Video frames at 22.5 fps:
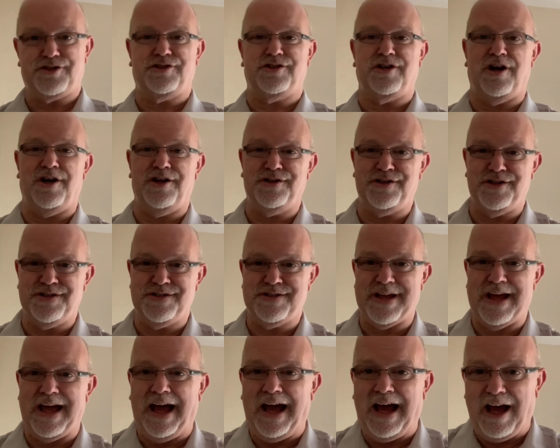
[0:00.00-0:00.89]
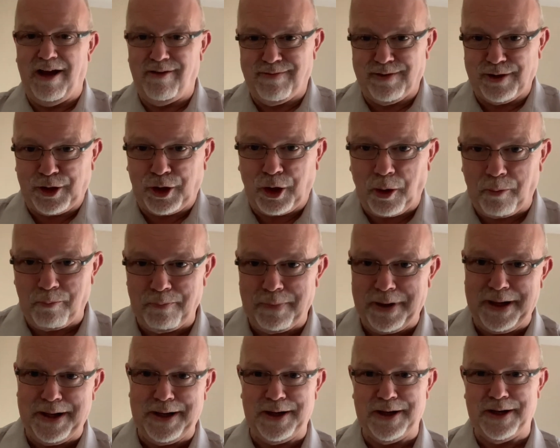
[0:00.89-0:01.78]
chargers that have a
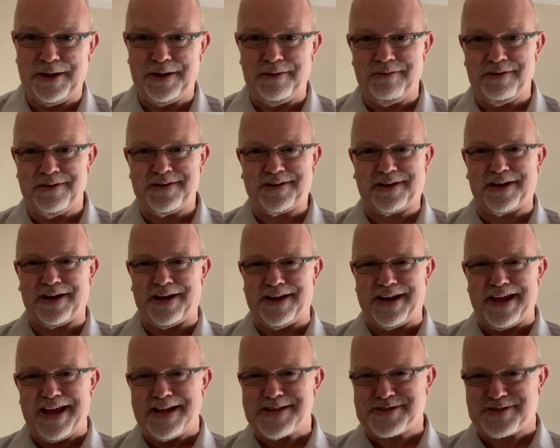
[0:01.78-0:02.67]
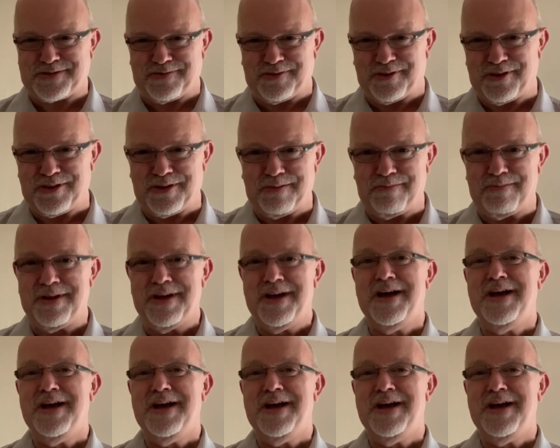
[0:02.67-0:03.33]
chameleon connector on them.